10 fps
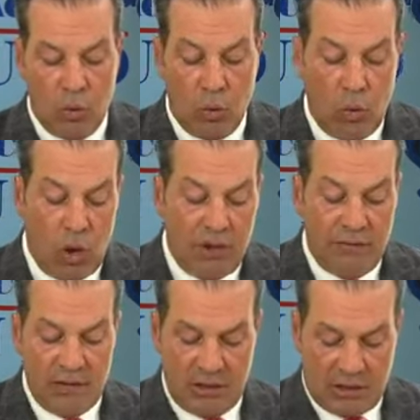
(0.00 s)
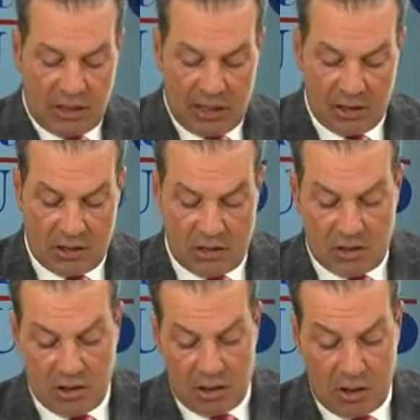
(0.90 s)
one of his
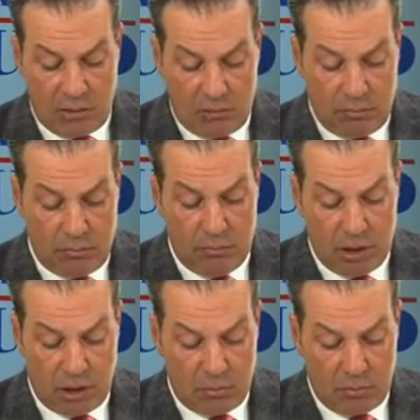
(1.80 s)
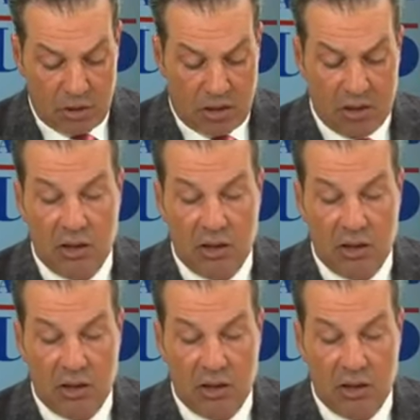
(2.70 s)
guests, Mr.